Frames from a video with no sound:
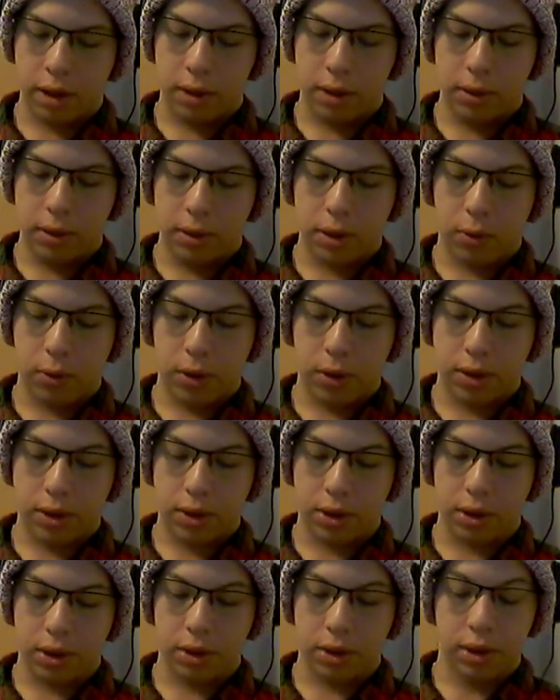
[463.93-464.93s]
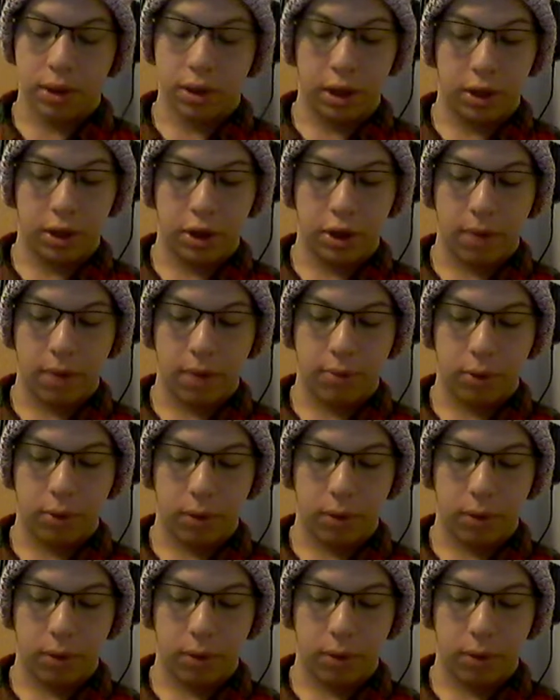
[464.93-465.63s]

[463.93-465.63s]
use the questions in Chapter